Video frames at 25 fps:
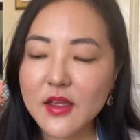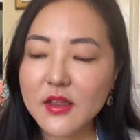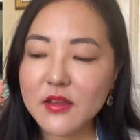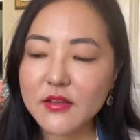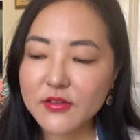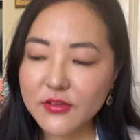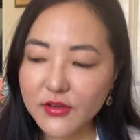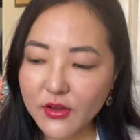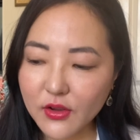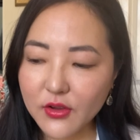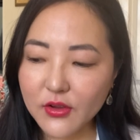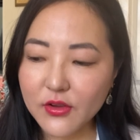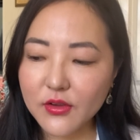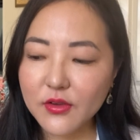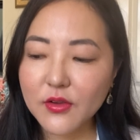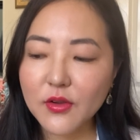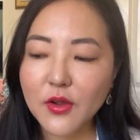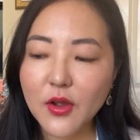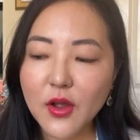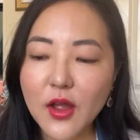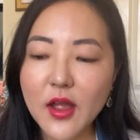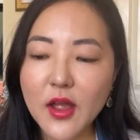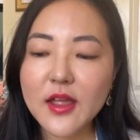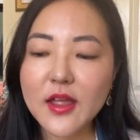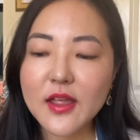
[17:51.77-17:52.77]
So
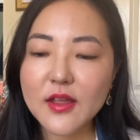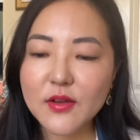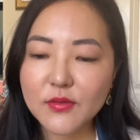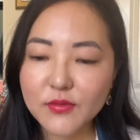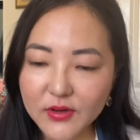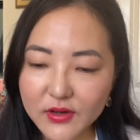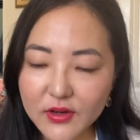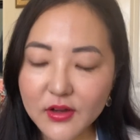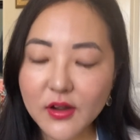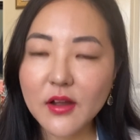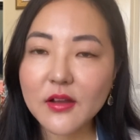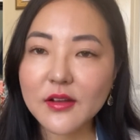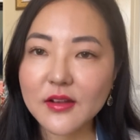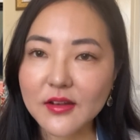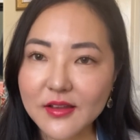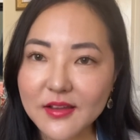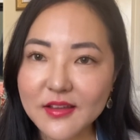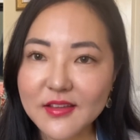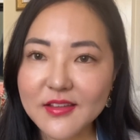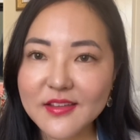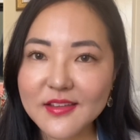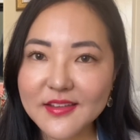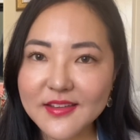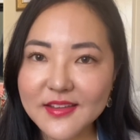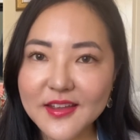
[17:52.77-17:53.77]

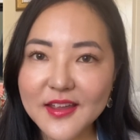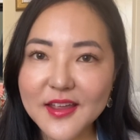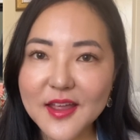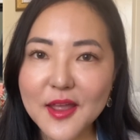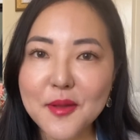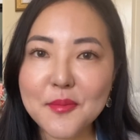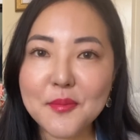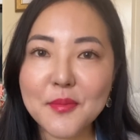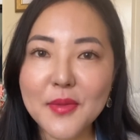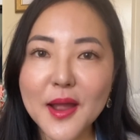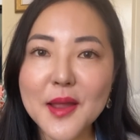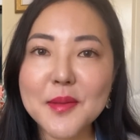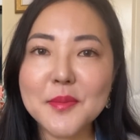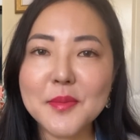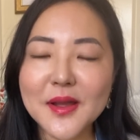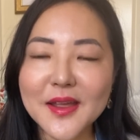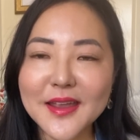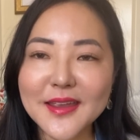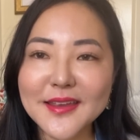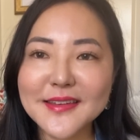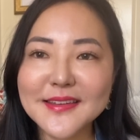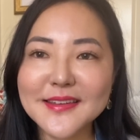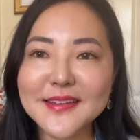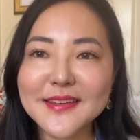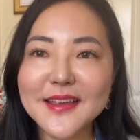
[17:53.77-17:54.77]
regardless, in my
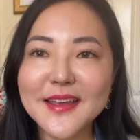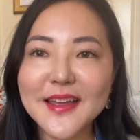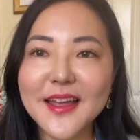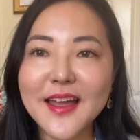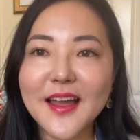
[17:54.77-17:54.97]
mind,